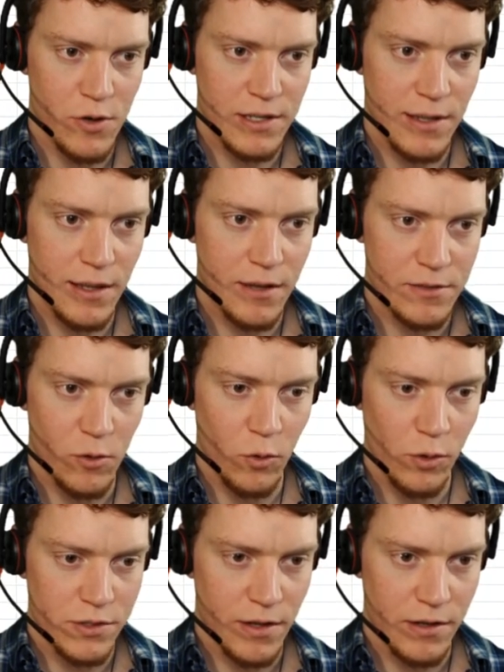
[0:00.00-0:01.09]
ID because they're
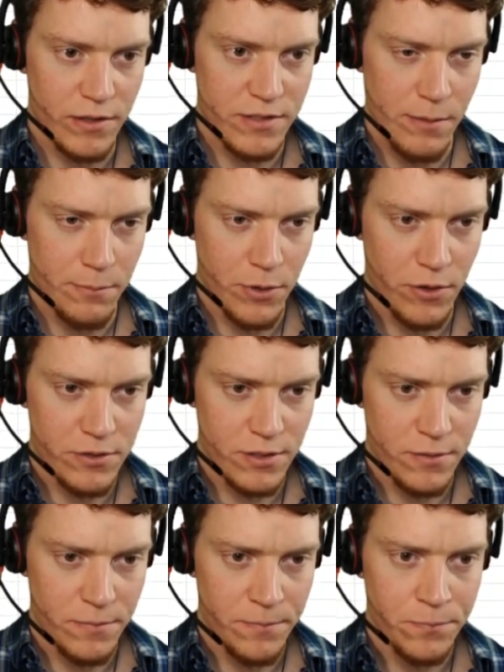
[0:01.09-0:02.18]
all assigned to the same person.